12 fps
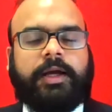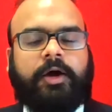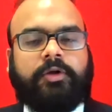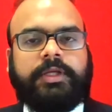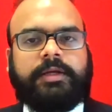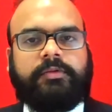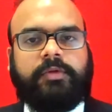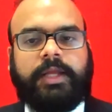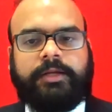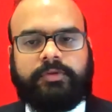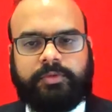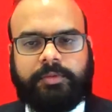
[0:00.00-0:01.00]
how they can
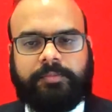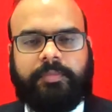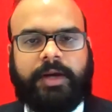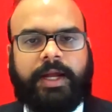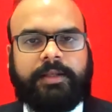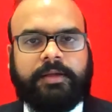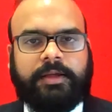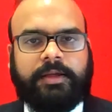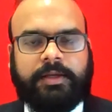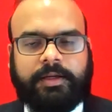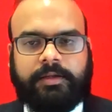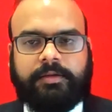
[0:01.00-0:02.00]
relate to the brand
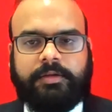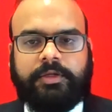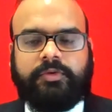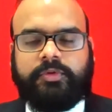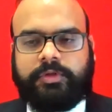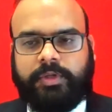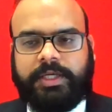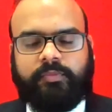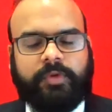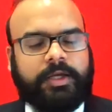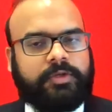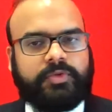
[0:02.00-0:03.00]
in a new, unique
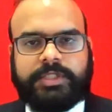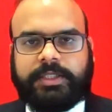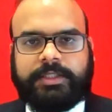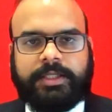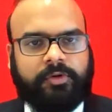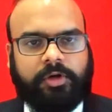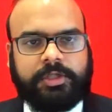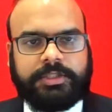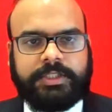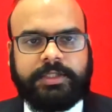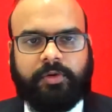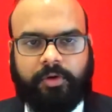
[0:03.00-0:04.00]
way using
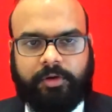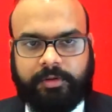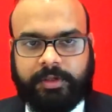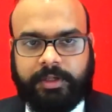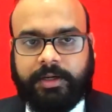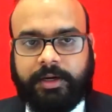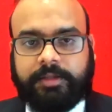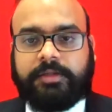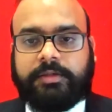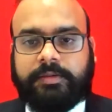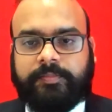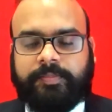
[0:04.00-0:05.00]
technology or
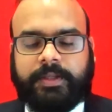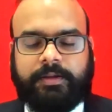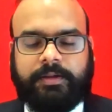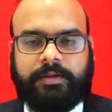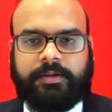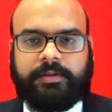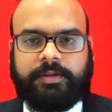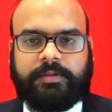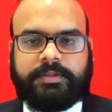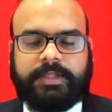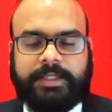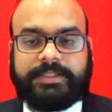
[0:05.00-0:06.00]
other
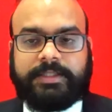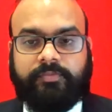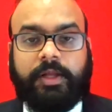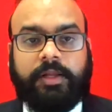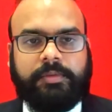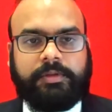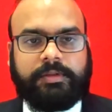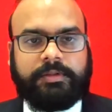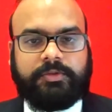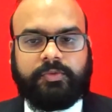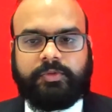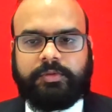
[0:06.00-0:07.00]
things available
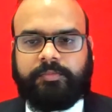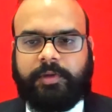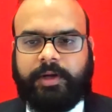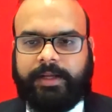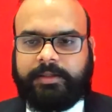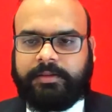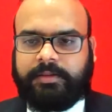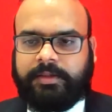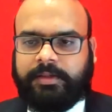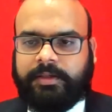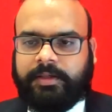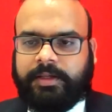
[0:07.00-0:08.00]
to the brand.
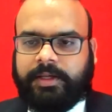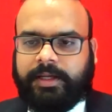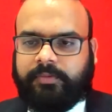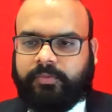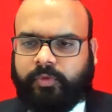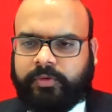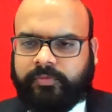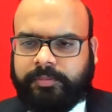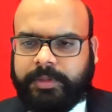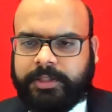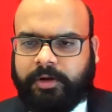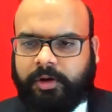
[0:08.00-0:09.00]
And what will
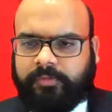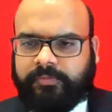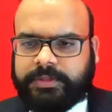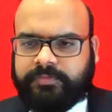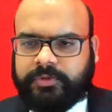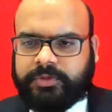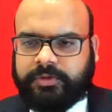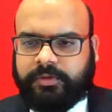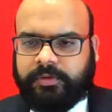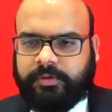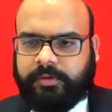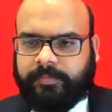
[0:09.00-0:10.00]
be the
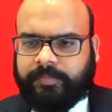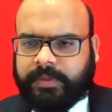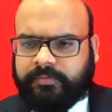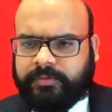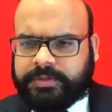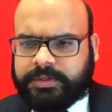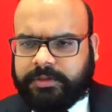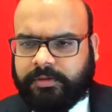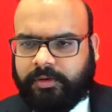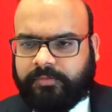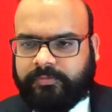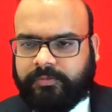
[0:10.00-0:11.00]
future
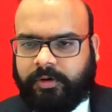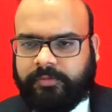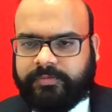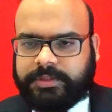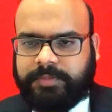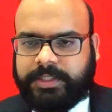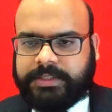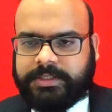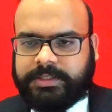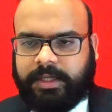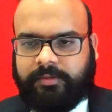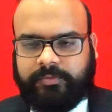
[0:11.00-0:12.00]
of office
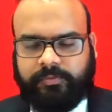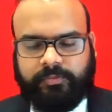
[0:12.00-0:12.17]
spaces after